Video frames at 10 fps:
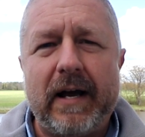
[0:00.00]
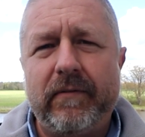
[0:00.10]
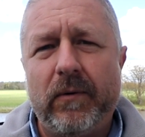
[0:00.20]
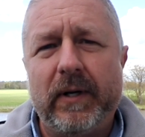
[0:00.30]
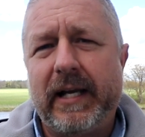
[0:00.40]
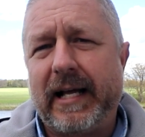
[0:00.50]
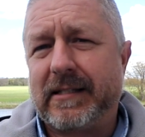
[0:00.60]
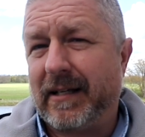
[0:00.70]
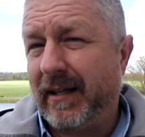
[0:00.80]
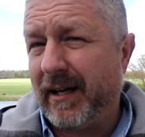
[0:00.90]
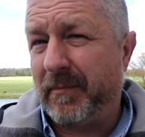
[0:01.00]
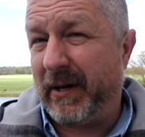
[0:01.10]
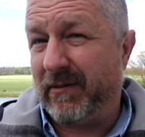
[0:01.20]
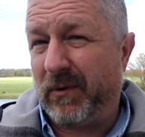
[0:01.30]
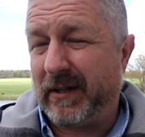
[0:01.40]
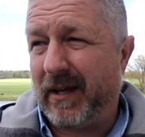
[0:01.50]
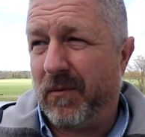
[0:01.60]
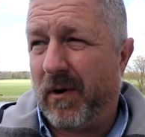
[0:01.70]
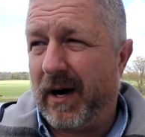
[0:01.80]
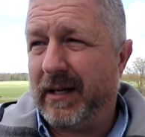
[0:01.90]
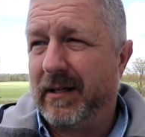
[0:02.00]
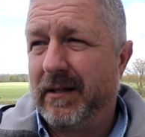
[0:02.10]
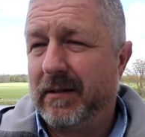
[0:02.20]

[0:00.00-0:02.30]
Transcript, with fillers: everyone gets a little bit of what they want,